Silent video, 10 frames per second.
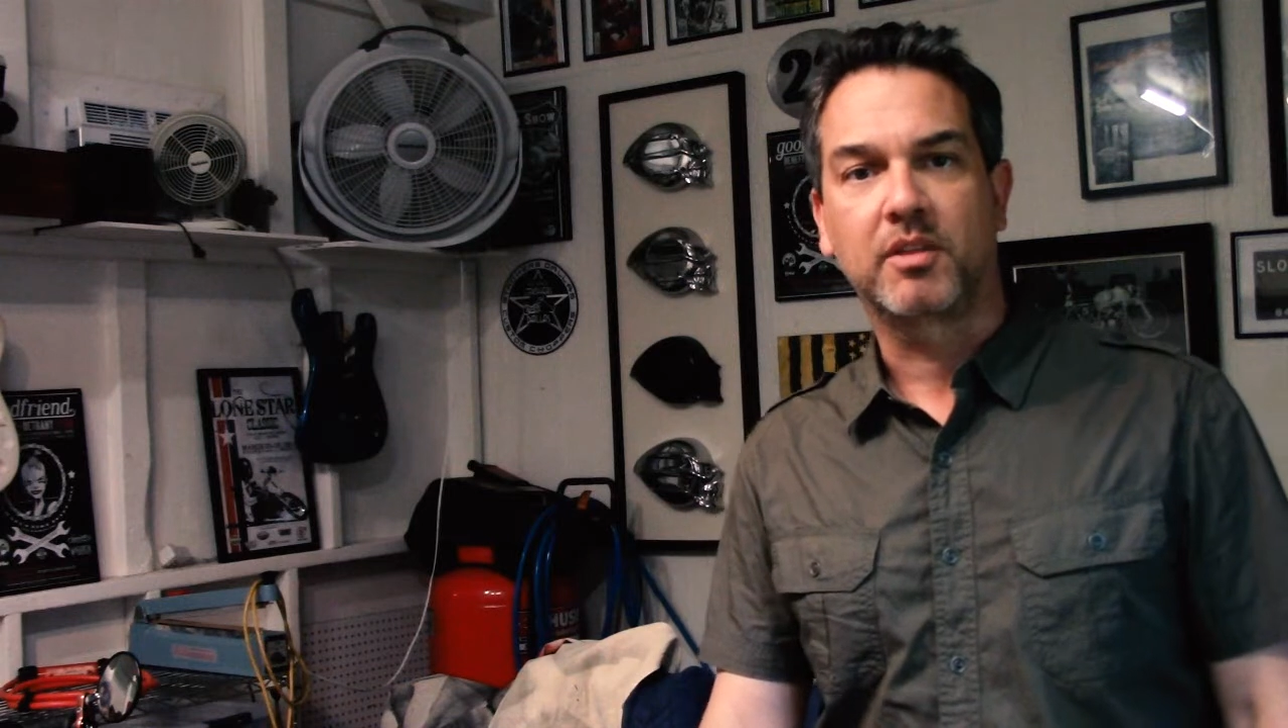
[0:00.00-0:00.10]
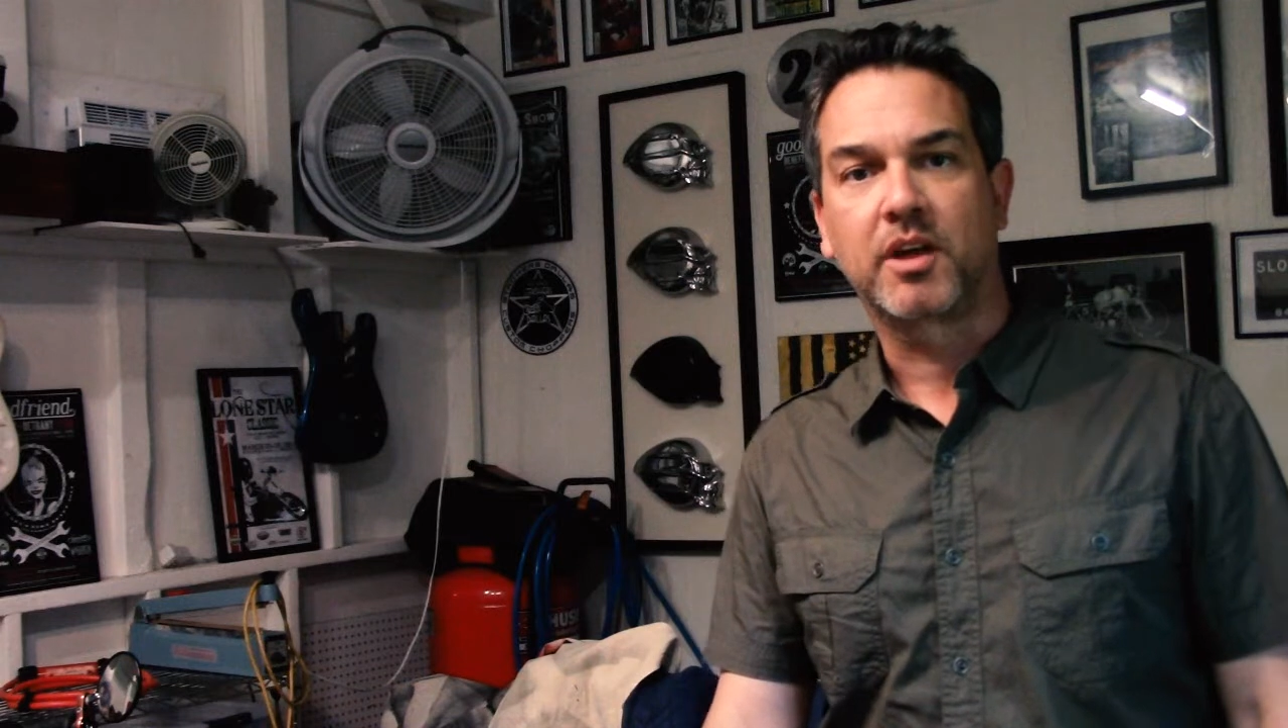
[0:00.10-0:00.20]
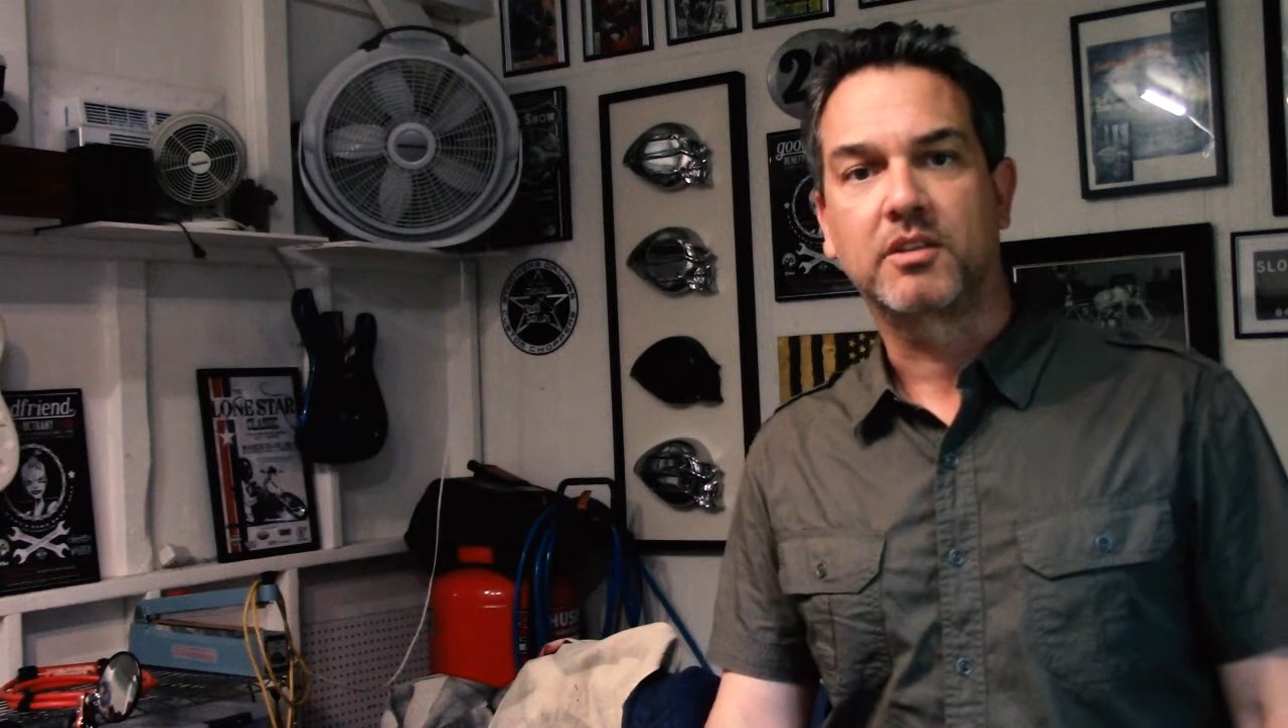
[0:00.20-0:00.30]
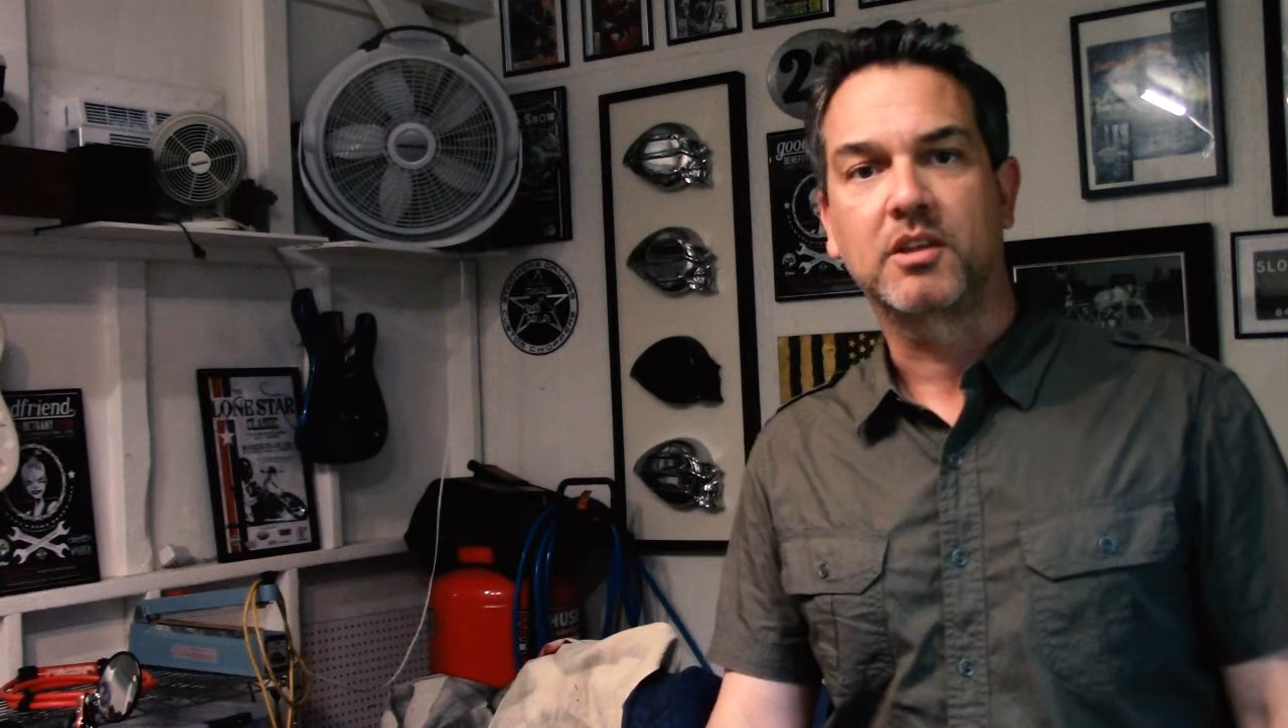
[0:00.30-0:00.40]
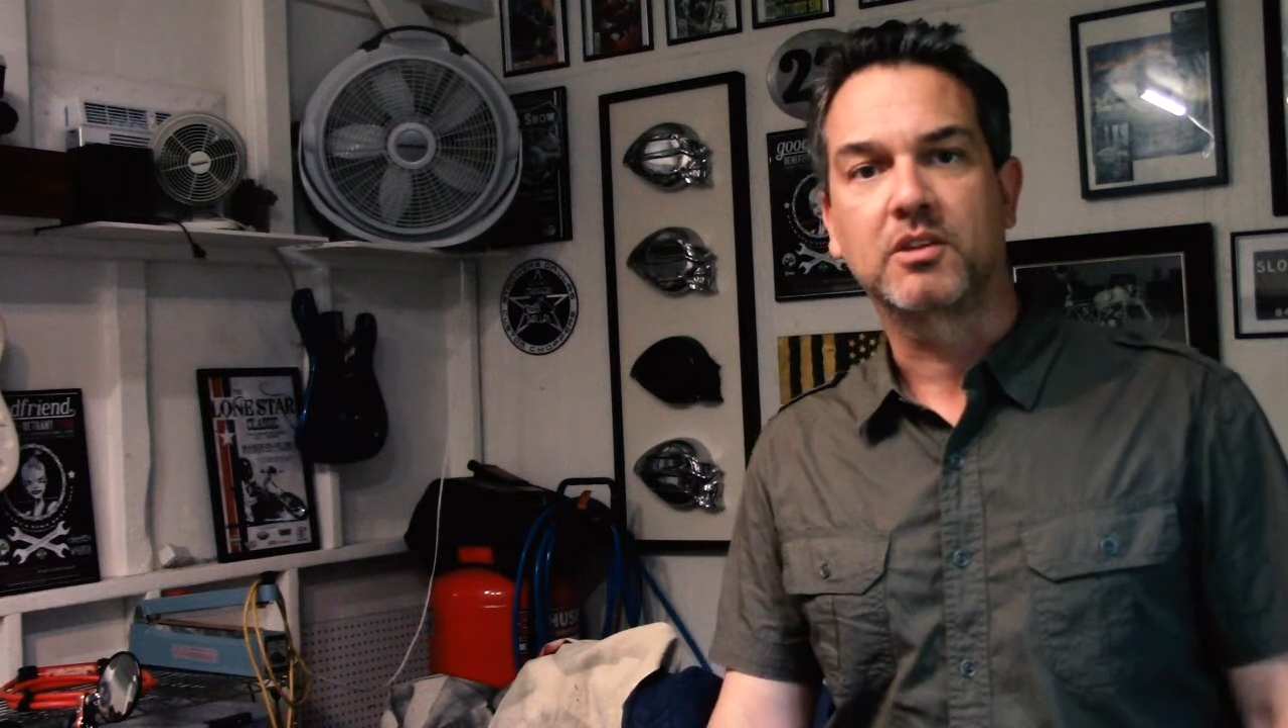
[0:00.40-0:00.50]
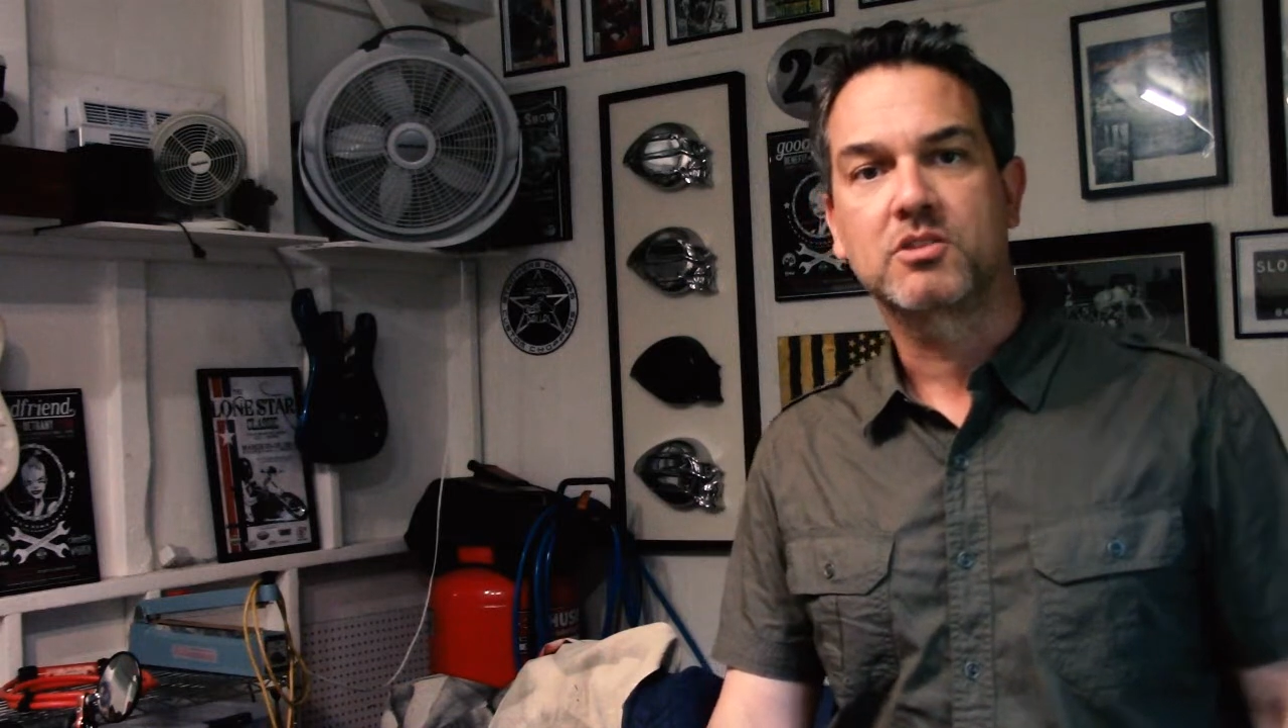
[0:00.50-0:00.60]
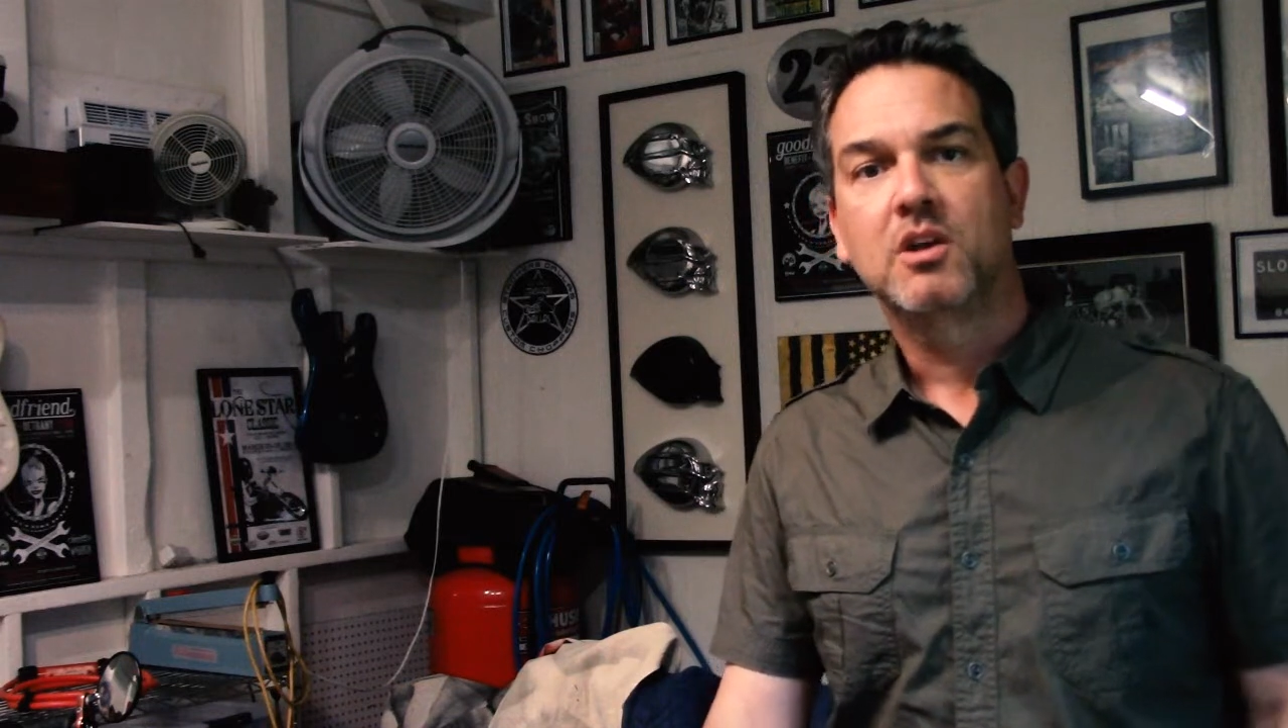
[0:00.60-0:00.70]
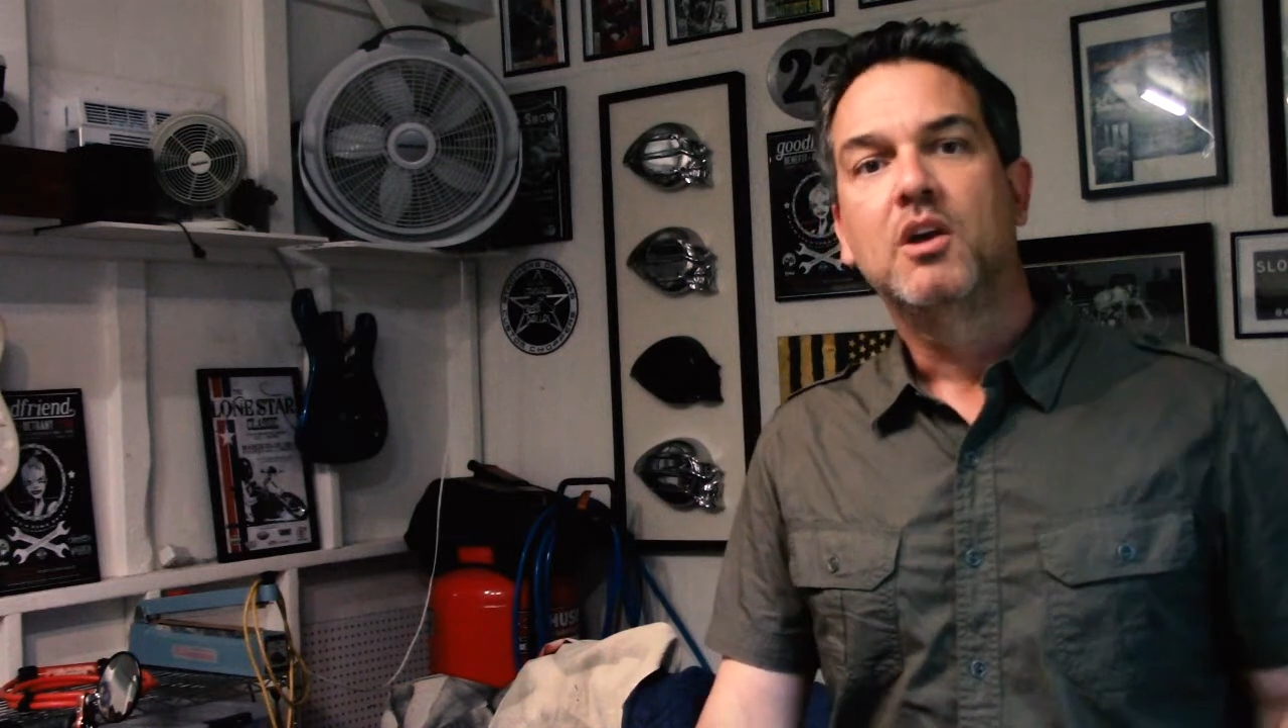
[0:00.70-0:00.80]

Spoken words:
like this.